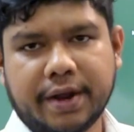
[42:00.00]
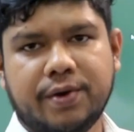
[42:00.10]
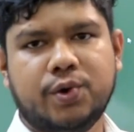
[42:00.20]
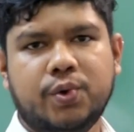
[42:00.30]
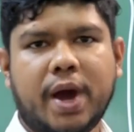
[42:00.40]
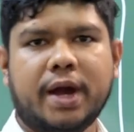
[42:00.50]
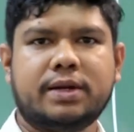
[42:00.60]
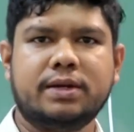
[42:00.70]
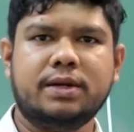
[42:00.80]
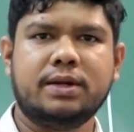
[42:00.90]
Revenue
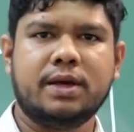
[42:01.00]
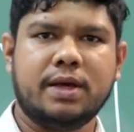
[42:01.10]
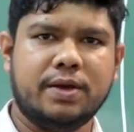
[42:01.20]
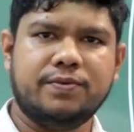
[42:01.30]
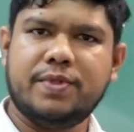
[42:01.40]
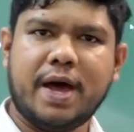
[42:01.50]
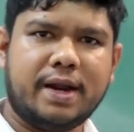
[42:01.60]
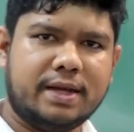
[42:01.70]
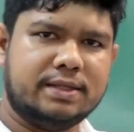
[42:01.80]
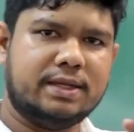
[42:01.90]
Act, if
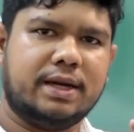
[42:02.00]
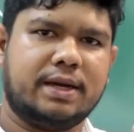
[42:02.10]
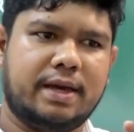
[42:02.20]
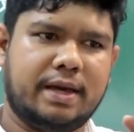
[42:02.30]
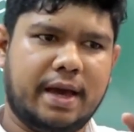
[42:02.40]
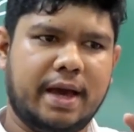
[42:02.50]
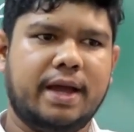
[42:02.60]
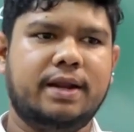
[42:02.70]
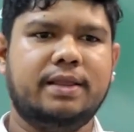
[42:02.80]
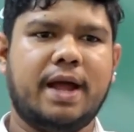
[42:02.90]
there is a
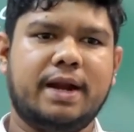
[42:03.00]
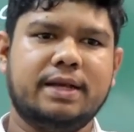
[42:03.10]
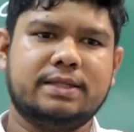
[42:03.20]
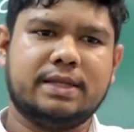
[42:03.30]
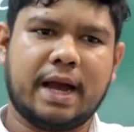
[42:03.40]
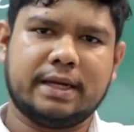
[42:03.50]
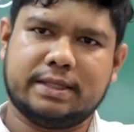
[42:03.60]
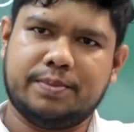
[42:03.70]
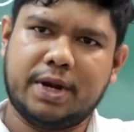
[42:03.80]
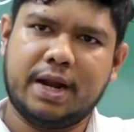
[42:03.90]
gain that is
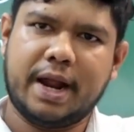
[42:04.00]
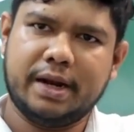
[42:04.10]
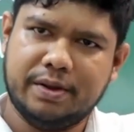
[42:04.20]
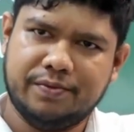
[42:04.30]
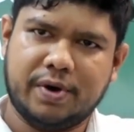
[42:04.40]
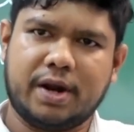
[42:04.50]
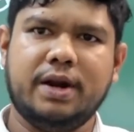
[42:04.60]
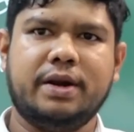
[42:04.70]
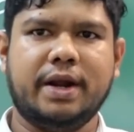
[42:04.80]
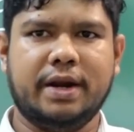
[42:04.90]
taxable at
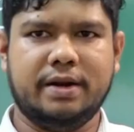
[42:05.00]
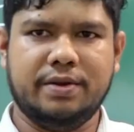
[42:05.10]
different rate,